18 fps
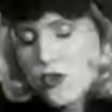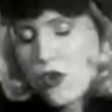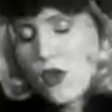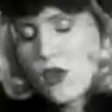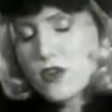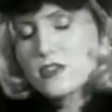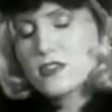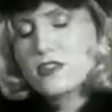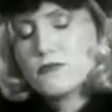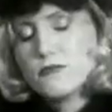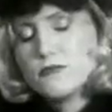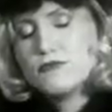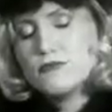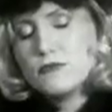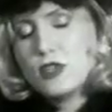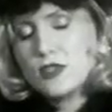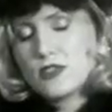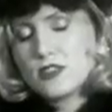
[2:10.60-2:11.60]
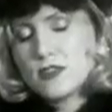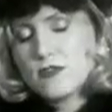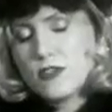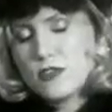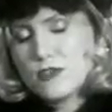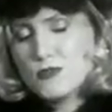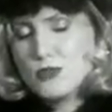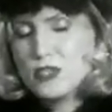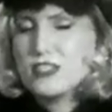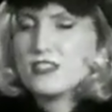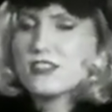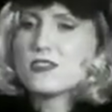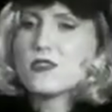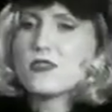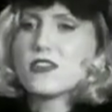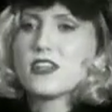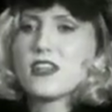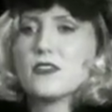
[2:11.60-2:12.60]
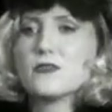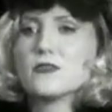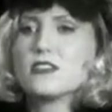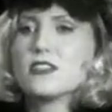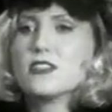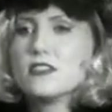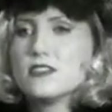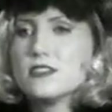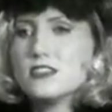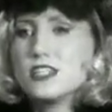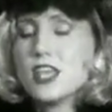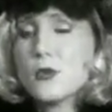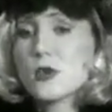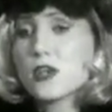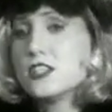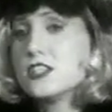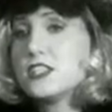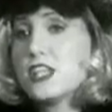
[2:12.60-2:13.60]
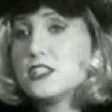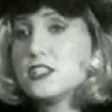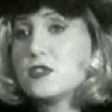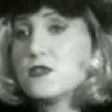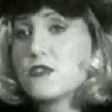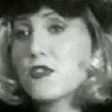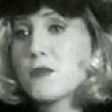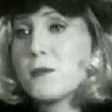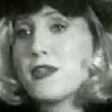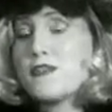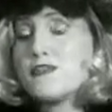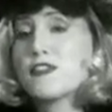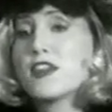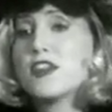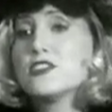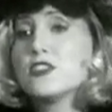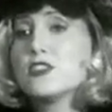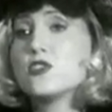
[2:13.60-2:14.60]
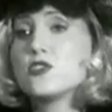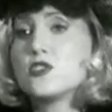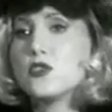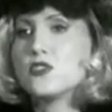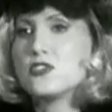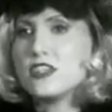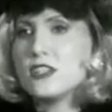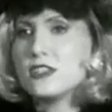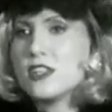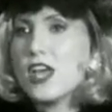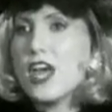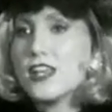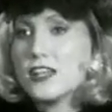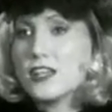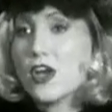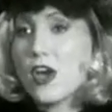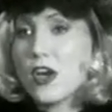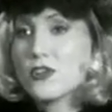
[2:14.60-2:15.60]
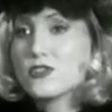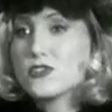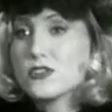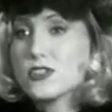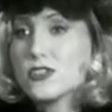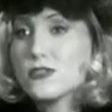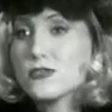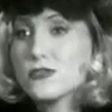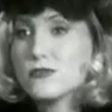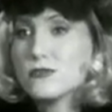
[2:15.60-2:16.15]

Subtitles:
course, most of those bullets don't count. They were intended for my friend and associate, Ann Karsten.